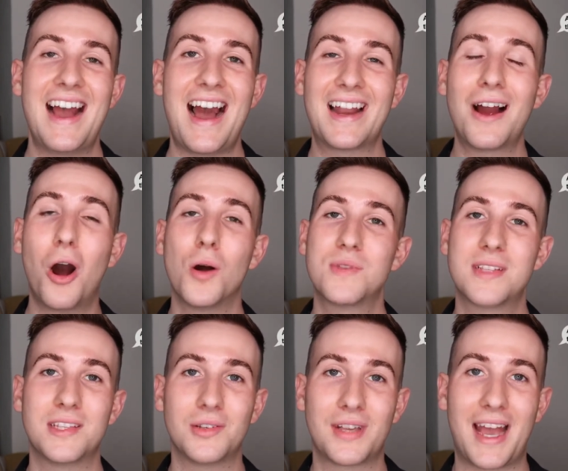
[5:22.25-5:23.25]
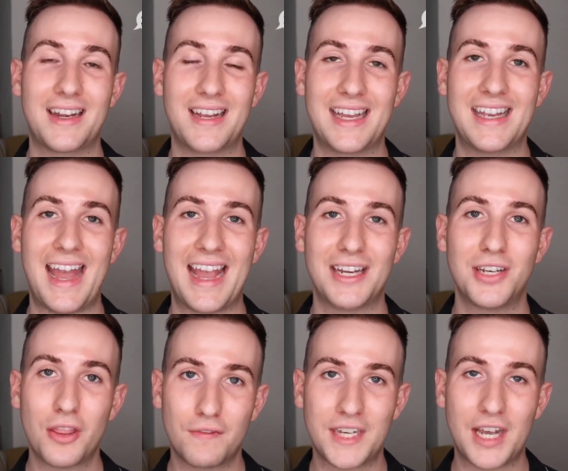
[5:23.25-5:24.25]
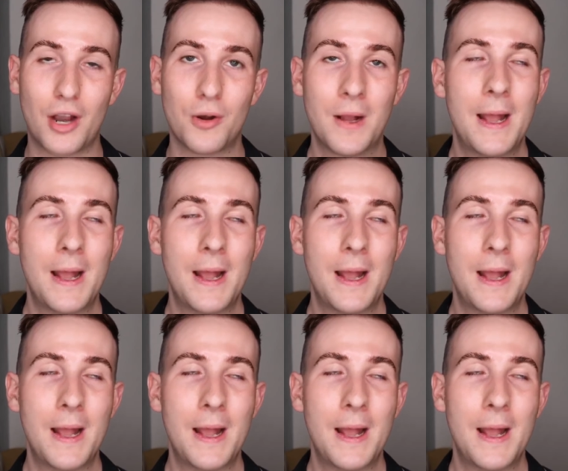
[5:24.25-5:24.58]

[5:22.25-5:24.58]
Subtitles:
And I hope to see you again in another video.